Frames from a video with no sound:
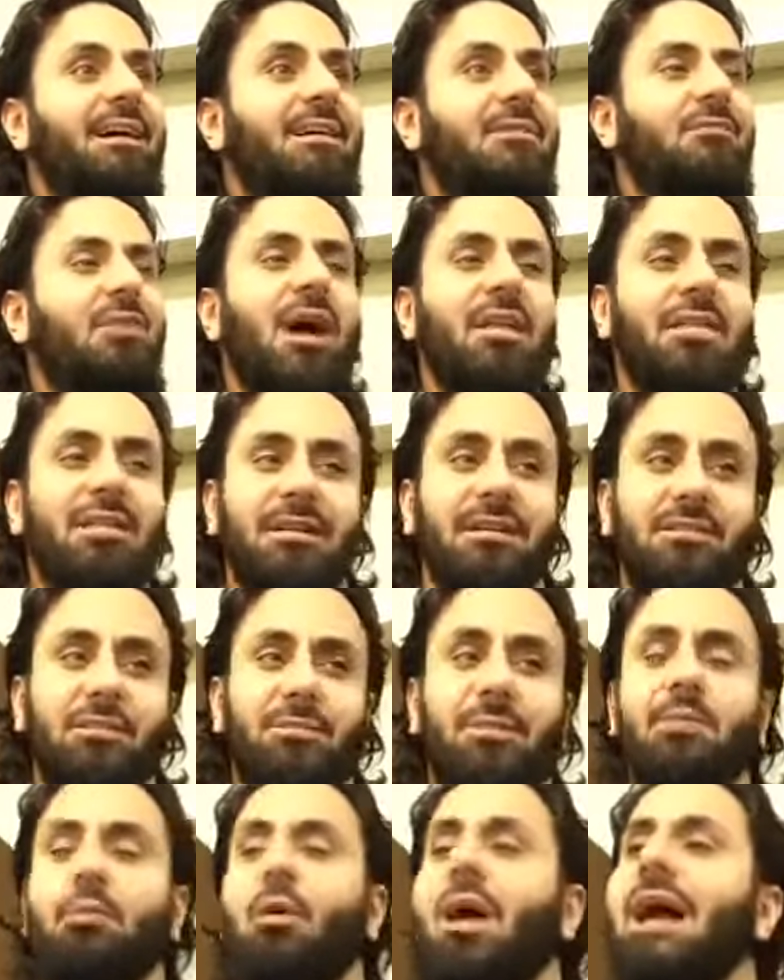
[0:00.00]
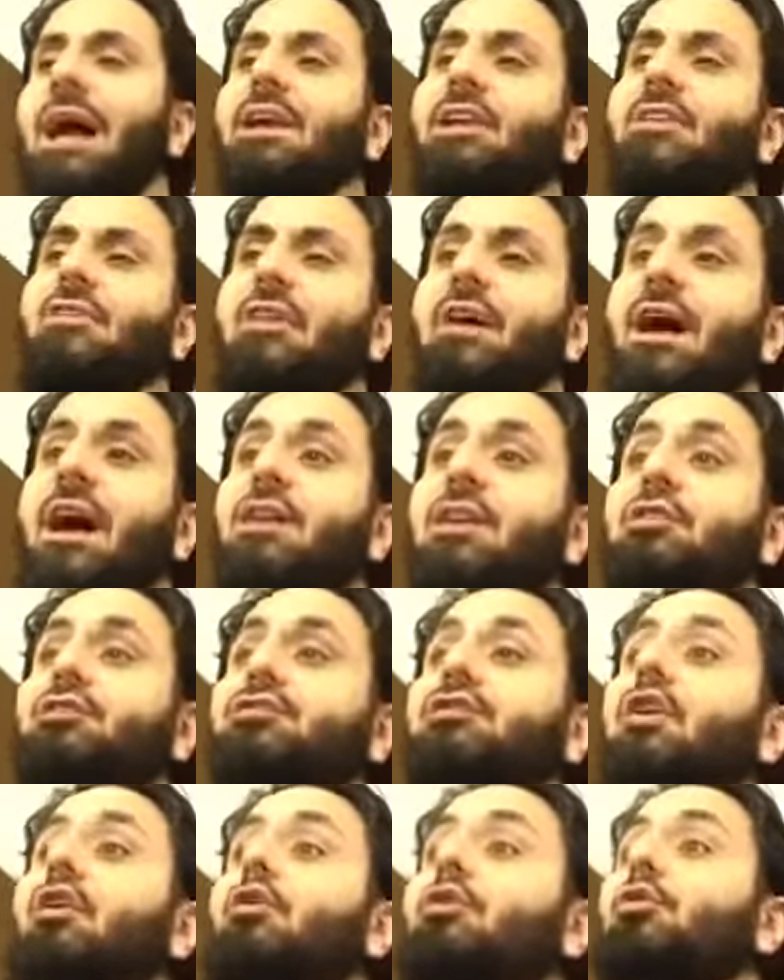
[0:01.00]
Rather, to be more accurate, an
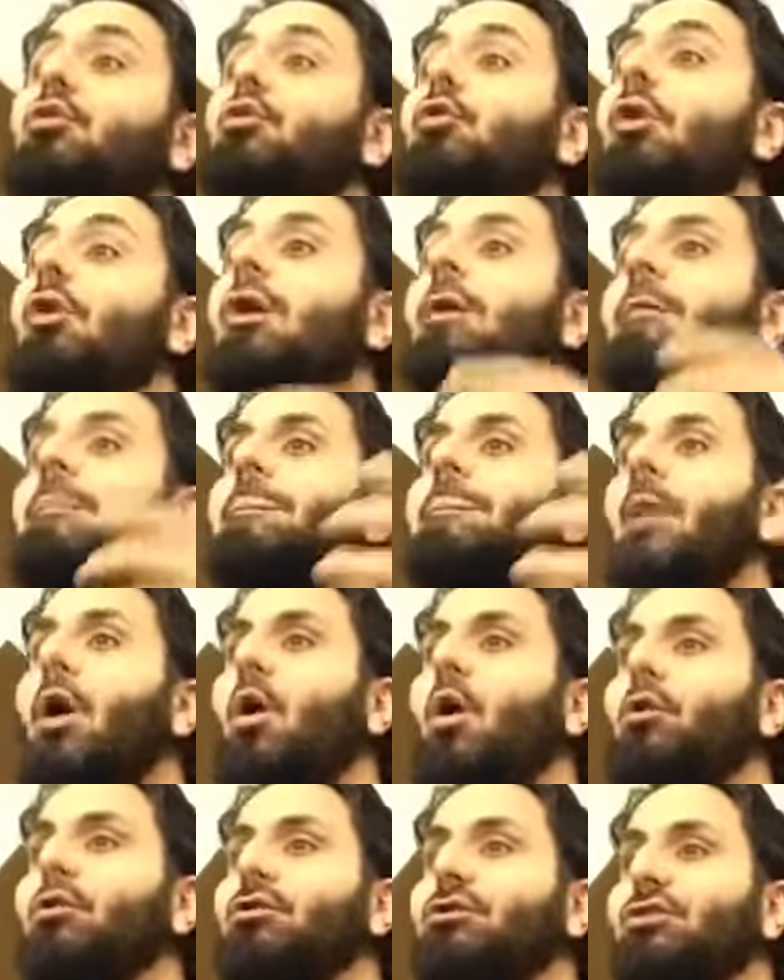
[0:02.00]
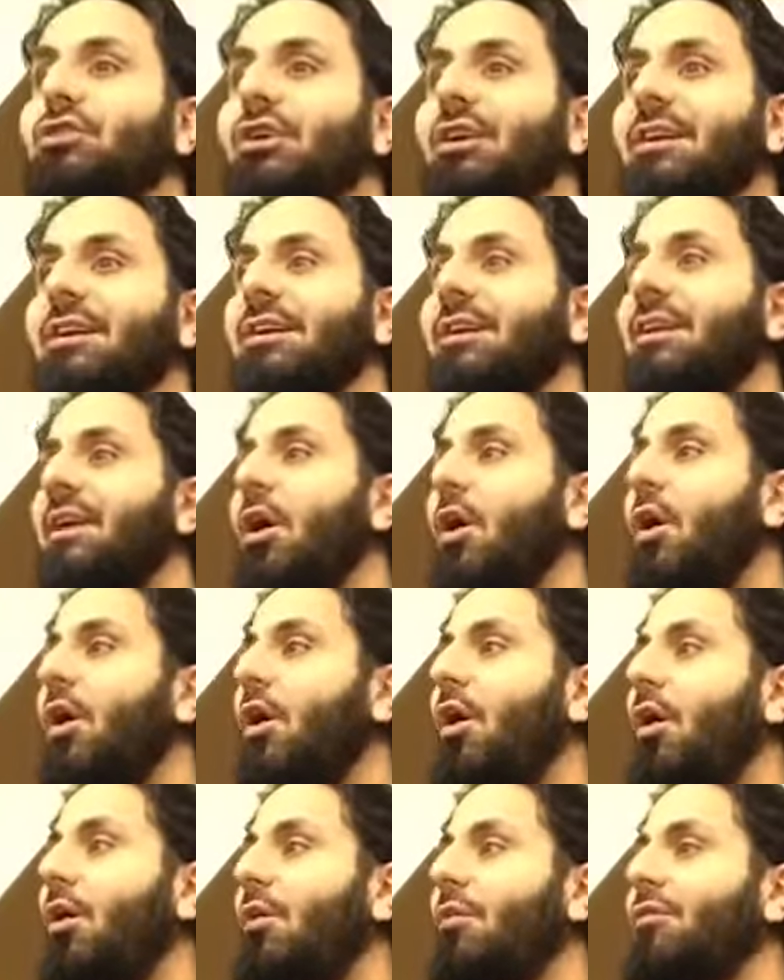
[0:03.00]
eternal ocean
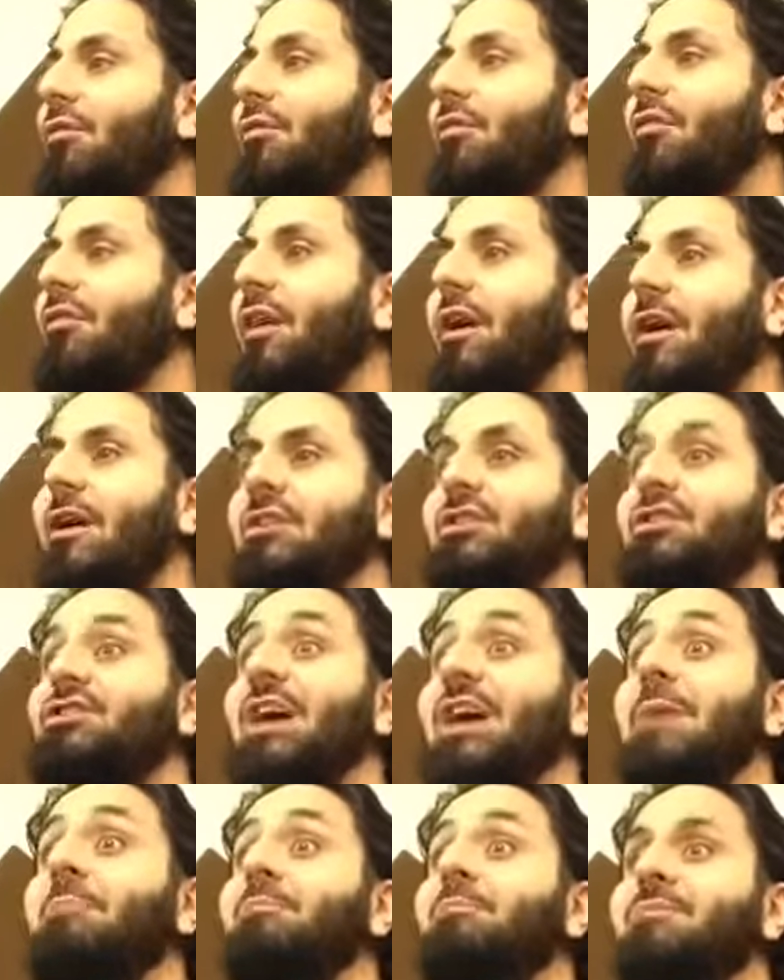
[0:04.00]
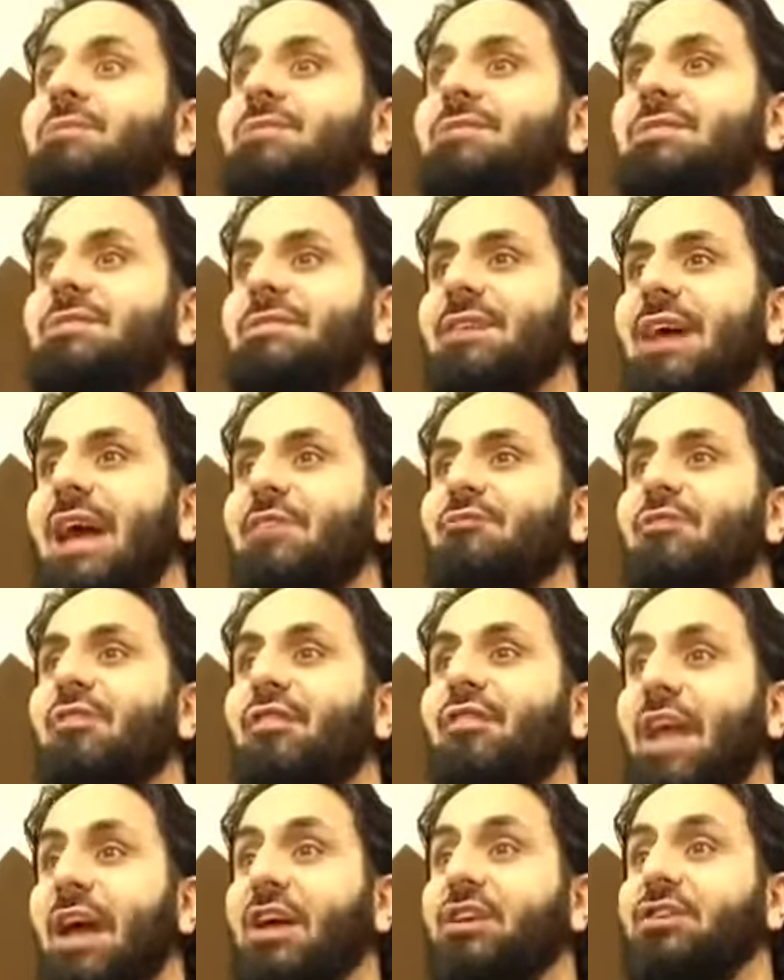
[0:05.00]
of gems and
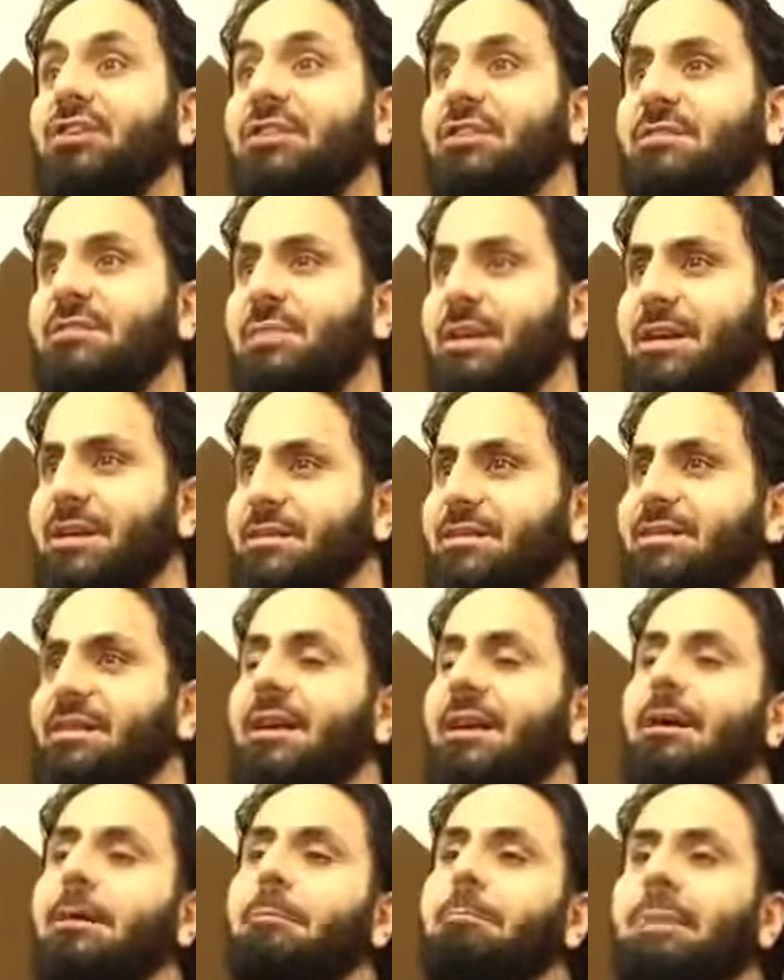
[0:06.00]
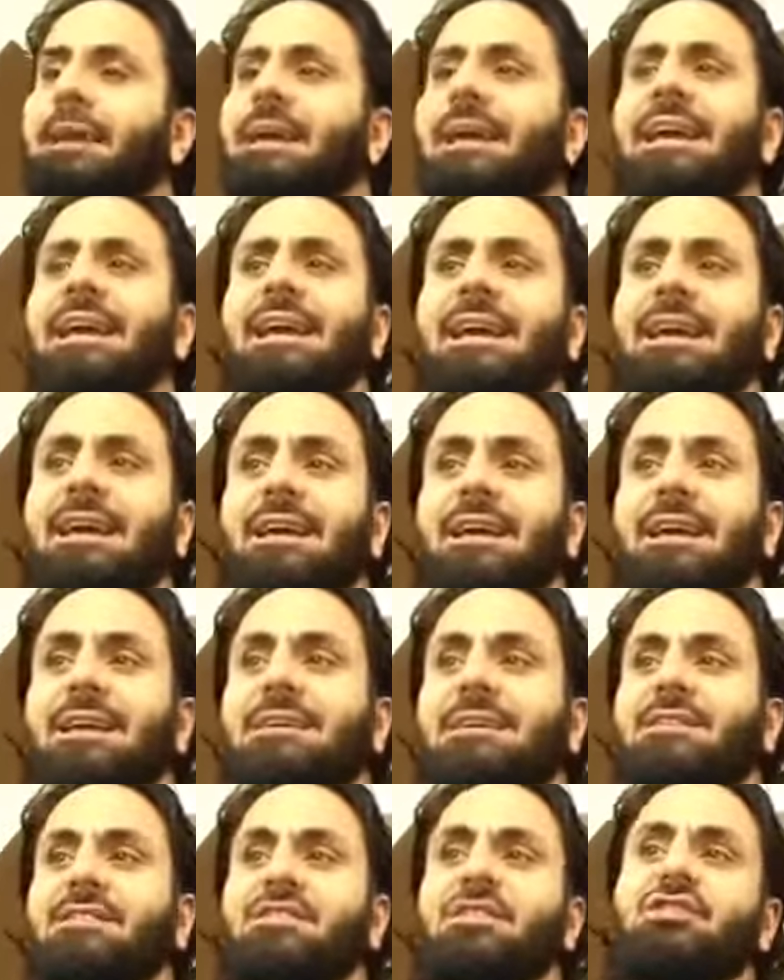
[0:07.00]
reflections, because meaning
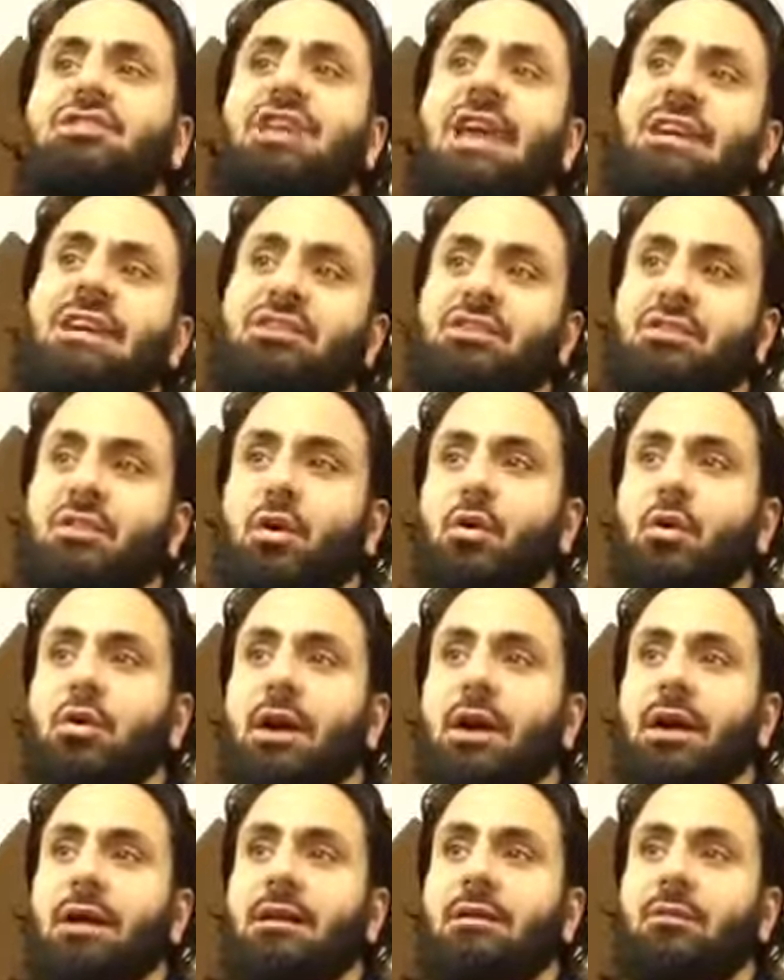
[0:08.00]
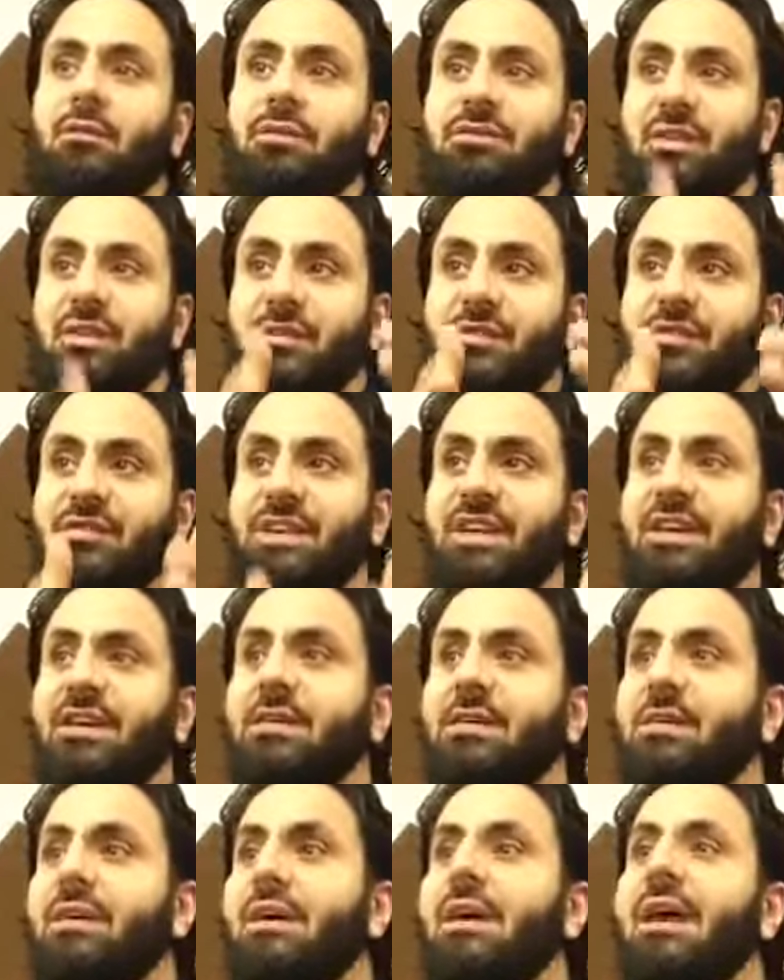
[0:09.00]
doesn't change in the Quran.
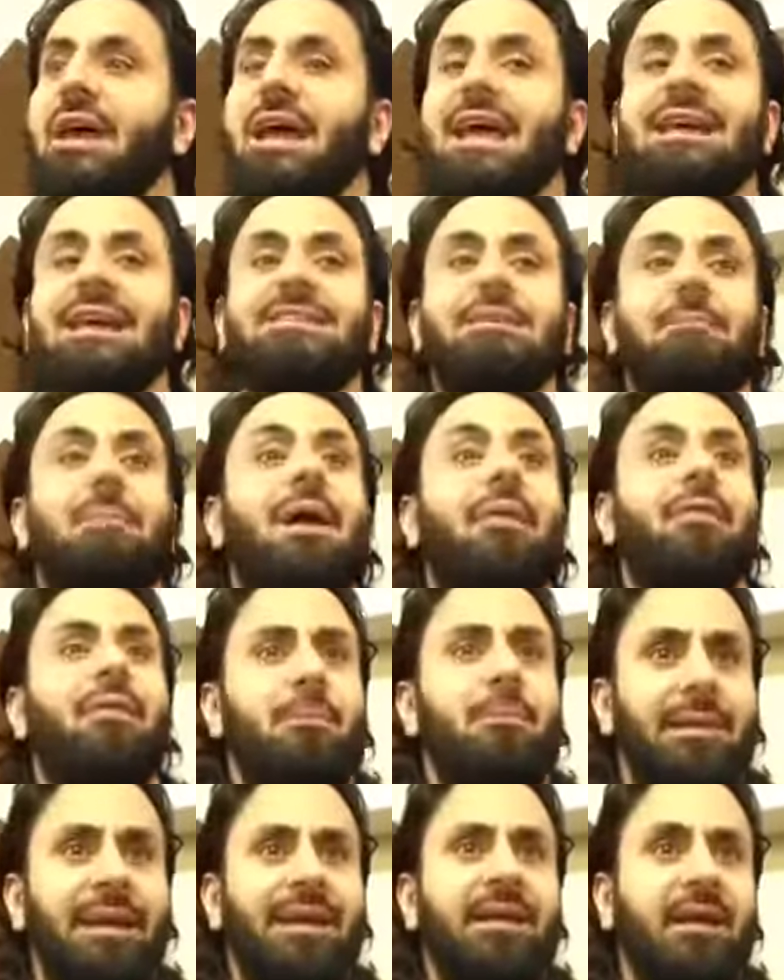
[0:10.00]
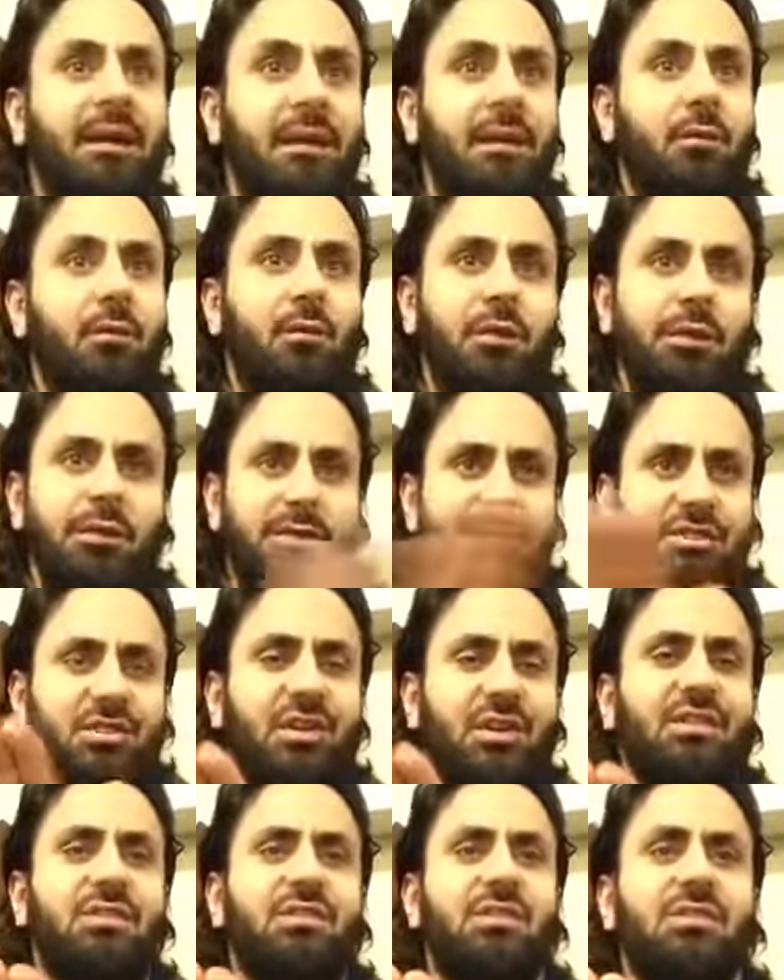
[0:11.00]
Tafsir is about the meaning. We
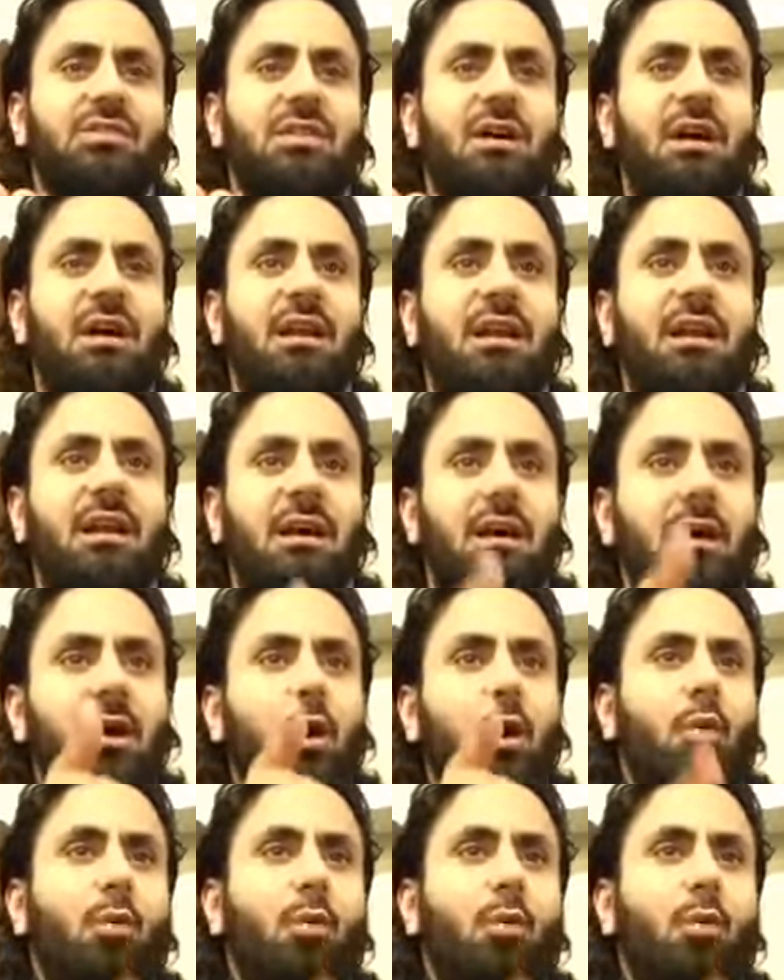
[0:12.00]
discussed this earlier.